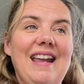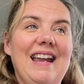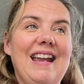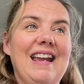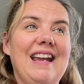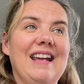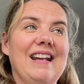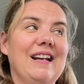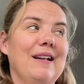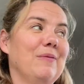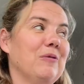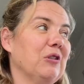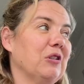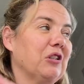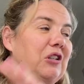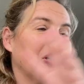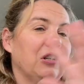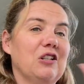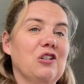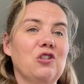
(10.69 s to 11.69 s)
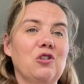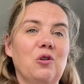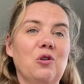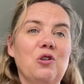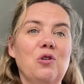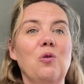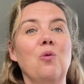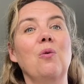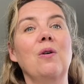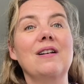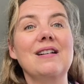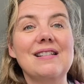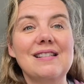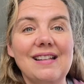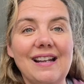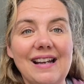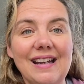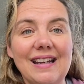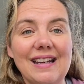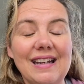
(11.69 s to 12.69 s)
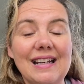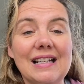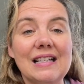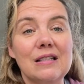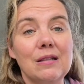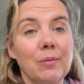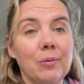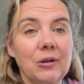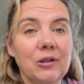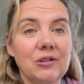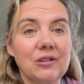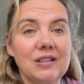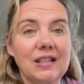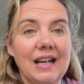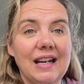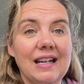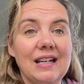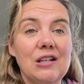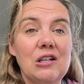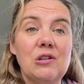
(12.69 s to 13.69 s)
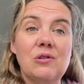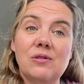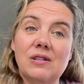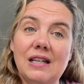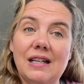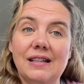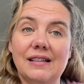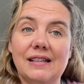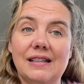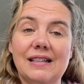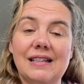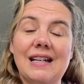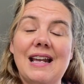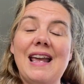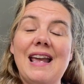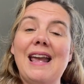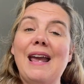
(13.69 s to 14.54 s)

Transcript: and I'm just going to show you what it's like in a typical day in New Zealand.